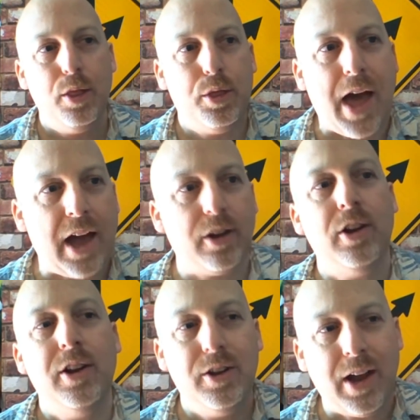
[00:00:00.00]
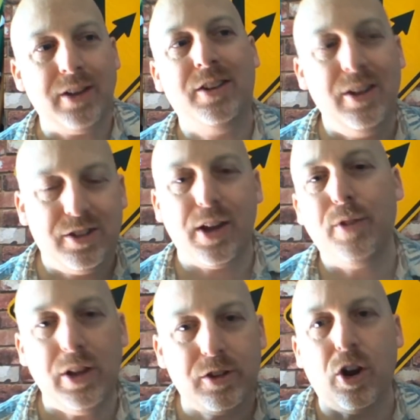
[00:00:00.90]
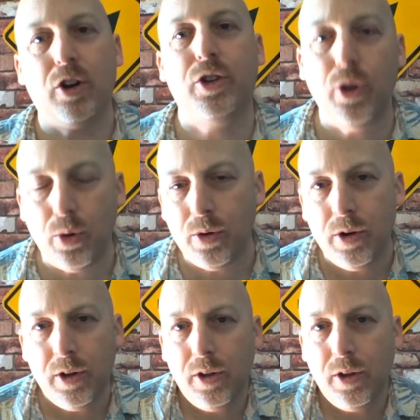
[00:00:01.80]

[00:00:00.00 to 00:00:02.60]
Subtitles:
that 1970s cartoon